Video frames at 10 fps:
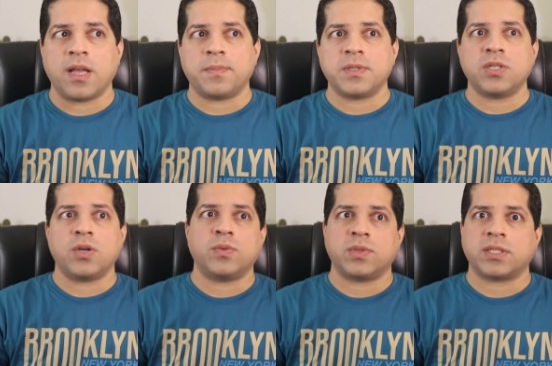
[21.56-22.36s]

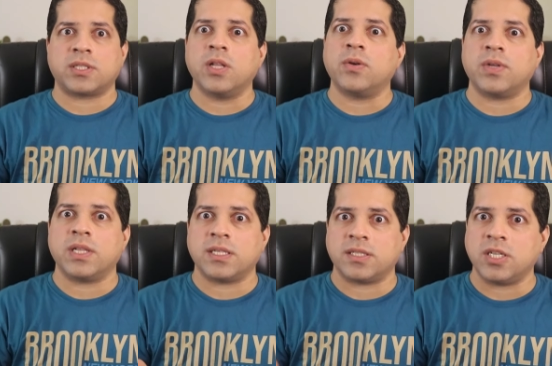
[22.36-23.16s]
episode was a slow
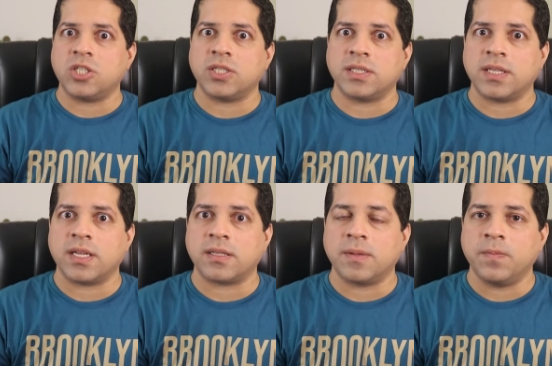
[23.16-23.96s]
realization
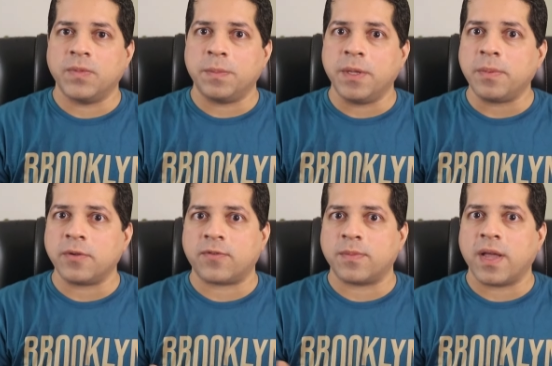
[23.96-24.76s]
that the
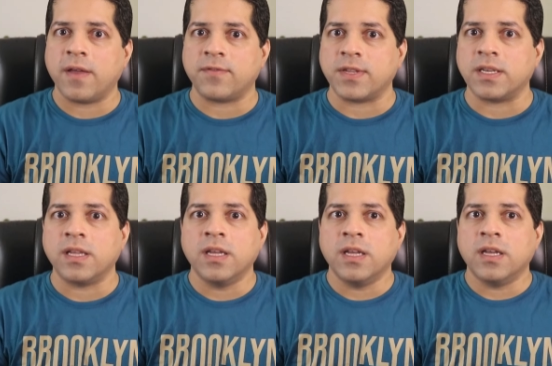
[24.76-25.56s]
people from heaven
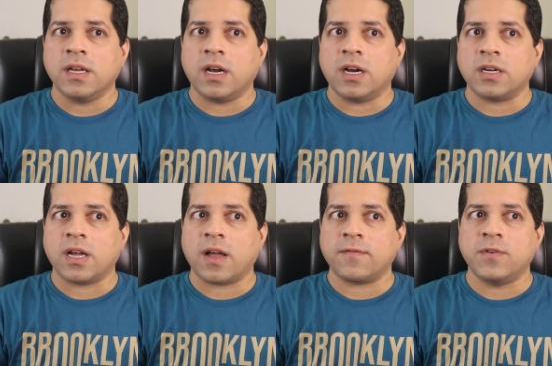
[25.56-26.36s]
uh,
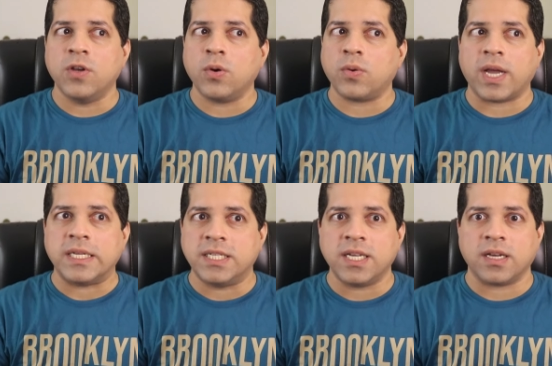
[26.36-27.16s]
have no
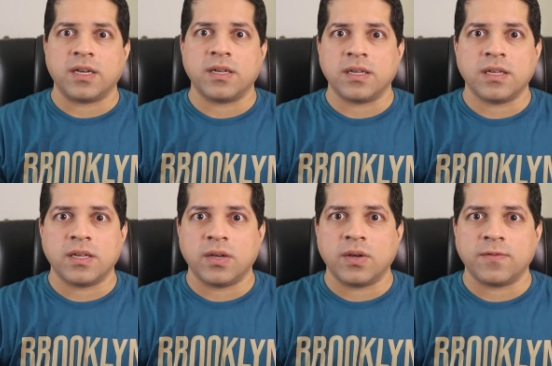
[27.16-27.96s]
idea
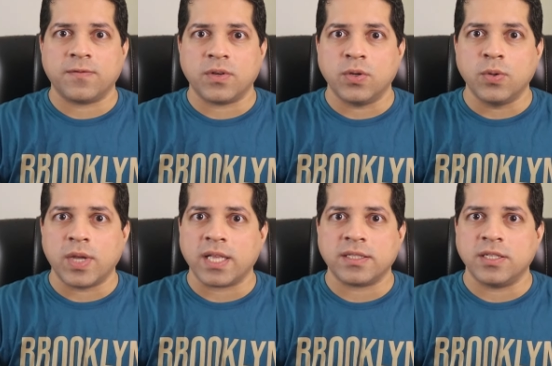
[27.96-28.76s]
of who
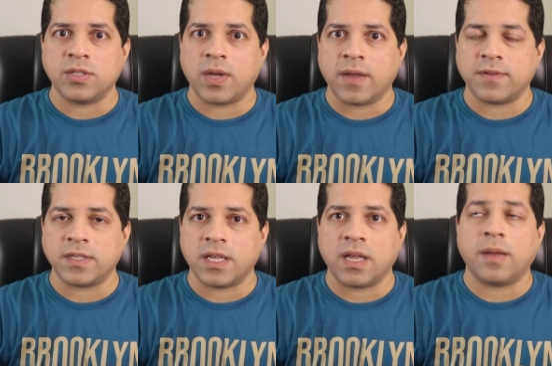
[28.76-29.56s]
gets into
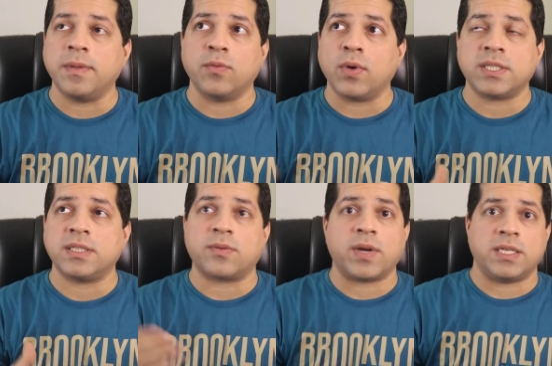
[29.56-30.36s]
heaven. I mean, what's
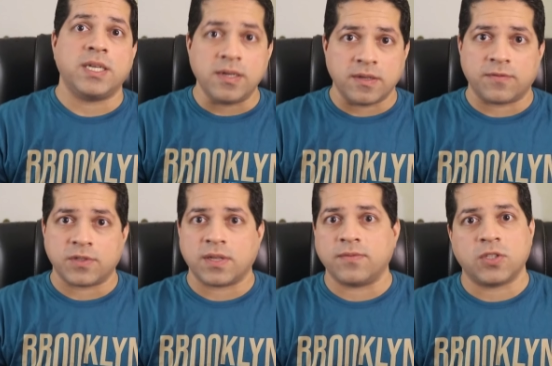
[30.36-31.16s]
the criteria
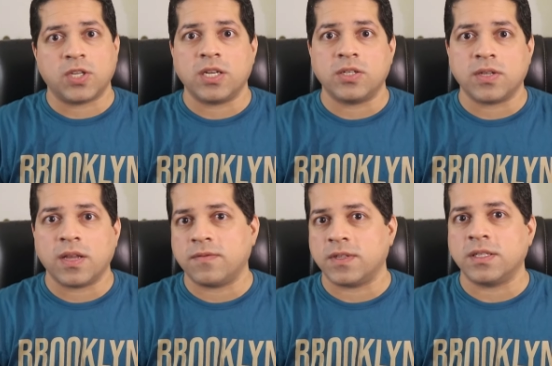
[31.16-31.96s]
for someone to get into
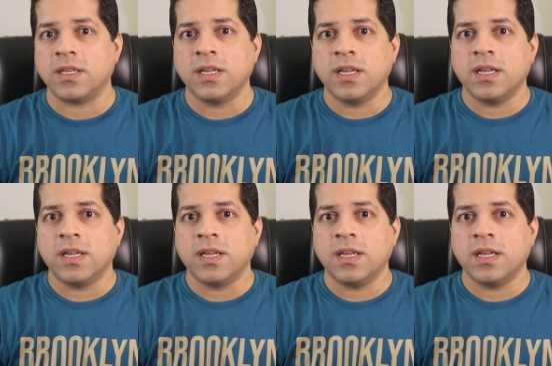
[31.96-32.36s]
heaven?